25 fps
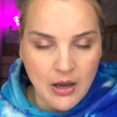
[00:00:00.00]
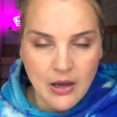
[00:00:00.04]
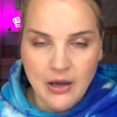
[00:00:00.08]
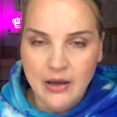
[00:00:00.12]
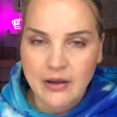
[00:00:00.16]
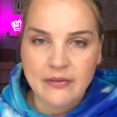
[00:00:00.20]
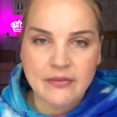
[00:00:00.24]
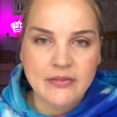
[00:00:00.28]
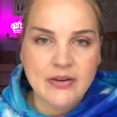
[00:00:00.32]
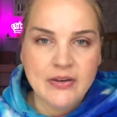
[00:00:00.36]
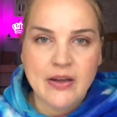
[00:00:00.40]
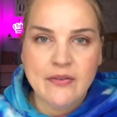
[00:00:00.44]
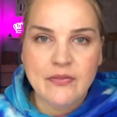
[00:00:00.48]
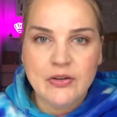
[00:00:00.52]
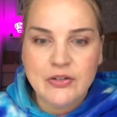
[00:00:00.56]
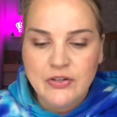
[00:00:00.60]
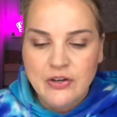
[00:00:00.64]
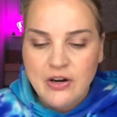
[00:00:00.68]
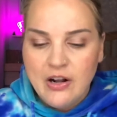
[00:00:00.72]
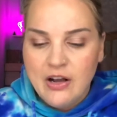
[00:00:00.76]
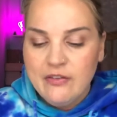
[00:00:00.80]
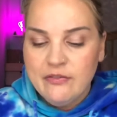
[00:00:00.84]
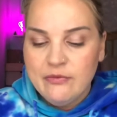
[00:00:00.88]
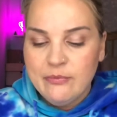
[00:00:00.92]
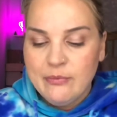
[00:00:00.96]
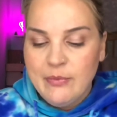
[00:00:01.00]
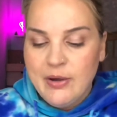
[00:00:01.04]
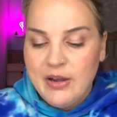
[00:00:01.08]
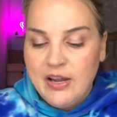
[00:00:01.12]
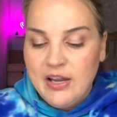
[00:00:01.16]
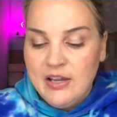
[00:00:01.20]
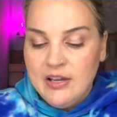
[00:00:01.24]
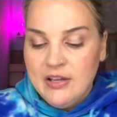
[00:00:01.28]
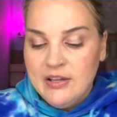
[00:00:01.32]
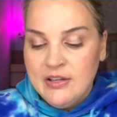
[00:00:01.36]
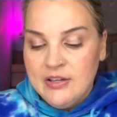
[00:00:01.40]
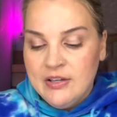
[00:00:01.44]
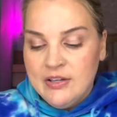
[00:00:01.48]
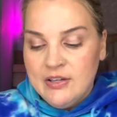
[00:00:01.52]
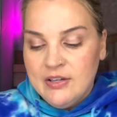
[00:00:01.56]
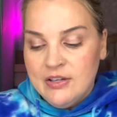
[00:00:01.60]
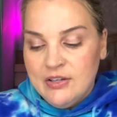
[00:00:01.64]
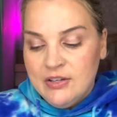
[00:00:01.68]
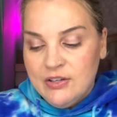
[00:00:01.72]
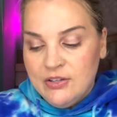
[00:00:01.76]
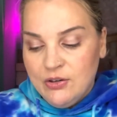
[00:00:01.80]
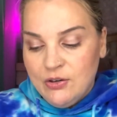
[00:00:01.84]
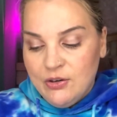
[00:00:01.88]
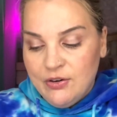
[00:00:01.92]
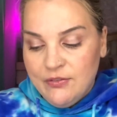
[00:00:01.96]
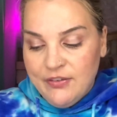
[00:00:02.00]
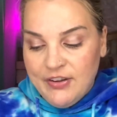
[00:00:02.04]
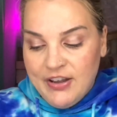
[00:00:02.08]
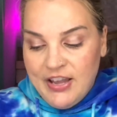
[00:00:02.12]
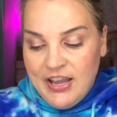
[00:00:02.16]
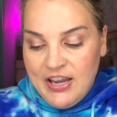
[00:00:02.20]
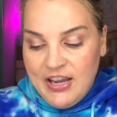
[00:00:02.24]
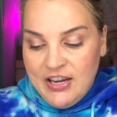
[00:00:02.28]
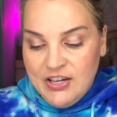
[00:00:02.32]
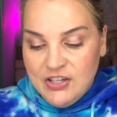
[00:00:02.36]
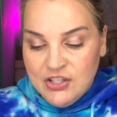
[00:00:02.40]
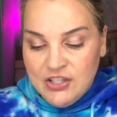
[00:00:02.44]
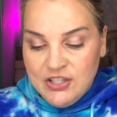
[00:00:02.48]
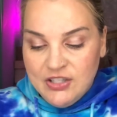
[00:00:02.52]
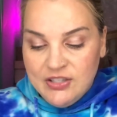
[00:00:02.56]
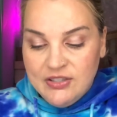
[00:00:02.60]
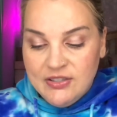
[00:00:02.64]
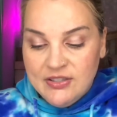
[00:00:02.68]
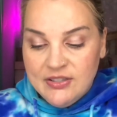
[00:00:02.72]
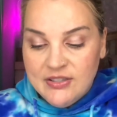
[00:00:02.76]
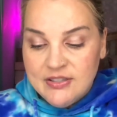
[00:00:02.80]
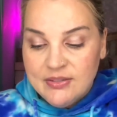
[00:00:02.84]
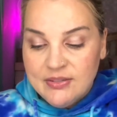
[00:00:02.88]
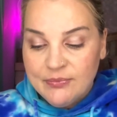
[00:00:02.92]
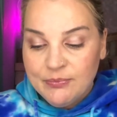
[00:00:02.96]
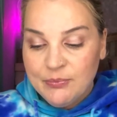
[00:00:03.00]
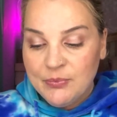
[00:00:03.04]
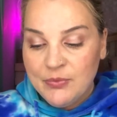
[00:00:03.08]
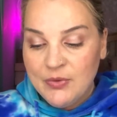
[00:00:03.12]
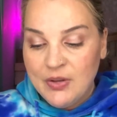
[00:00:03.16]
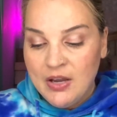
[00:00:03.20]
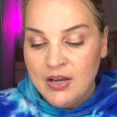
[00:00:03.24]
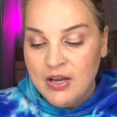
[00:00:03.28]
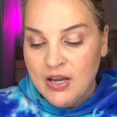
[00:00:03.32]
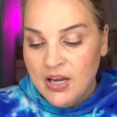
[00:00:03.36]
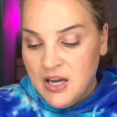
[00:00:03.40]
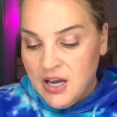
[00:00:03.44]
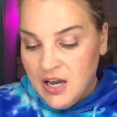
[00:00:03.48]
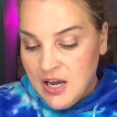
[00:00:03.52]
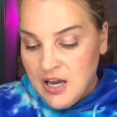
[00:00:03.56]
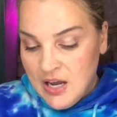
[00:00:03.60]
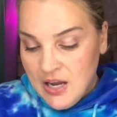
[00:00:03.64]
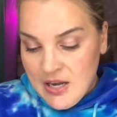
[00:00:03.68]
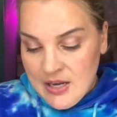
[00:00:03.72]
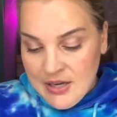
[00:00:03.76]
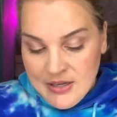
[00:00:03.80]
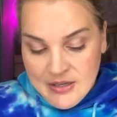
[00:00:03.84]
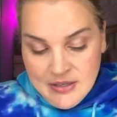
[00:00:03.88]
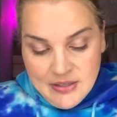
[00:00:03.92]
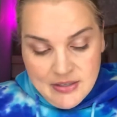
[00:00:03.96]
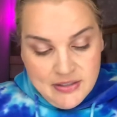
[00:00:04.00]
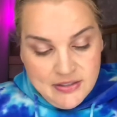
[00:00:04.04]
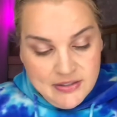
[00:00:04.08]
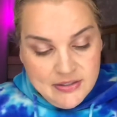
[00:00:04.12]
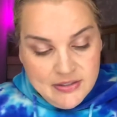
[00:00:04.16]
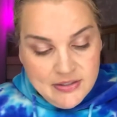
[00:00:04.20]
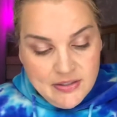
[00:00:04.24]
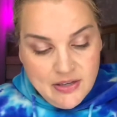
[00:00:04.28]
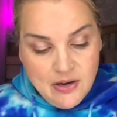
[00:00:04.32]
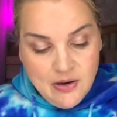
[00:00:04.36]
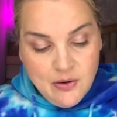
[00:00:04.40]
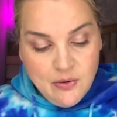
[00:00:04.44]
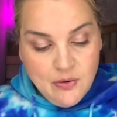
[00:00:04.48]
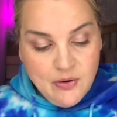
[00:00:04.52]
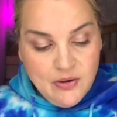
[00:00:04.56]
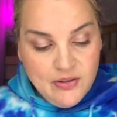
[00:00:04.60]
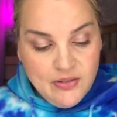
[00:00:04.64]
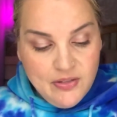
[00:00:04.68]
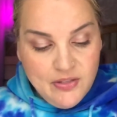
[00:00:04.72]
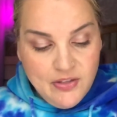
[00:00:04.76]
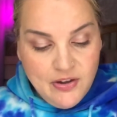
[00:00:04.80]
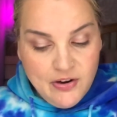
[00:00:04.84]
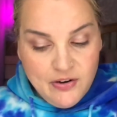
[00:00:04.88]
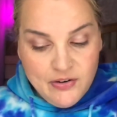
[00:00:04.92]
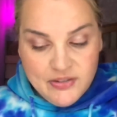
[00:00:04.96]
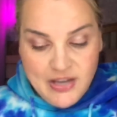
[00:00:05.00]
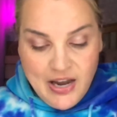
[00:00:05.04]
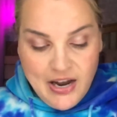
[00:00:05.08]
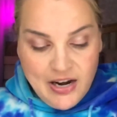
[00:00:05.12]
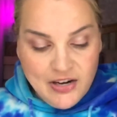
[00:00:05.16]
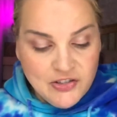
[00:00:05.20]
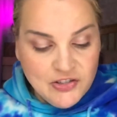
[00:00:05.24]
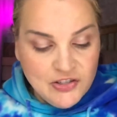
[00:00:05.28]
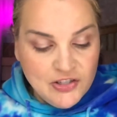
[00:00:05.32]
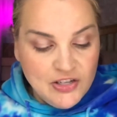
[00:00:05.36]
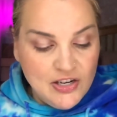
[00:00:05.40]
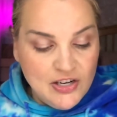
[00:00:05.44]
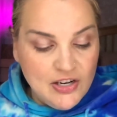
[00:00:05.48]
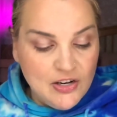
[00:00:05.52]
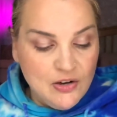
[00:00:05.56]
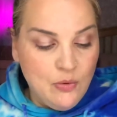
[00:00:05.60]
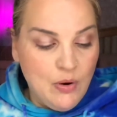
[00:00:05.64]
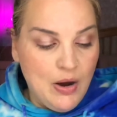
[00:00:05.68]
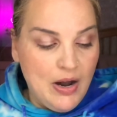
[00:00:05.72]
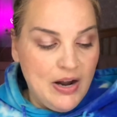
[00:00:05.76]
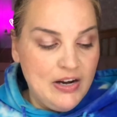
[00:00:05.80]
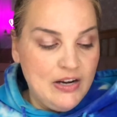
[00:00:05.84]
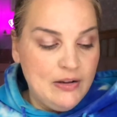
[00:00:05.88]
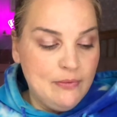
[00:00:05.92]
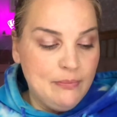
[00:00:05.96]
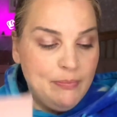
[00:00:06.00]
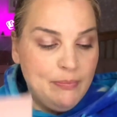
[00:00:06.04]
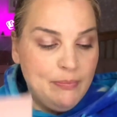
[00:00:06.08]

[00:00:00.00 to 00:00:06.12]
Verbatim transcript: I've never turned off my notifications. So there's actually quite a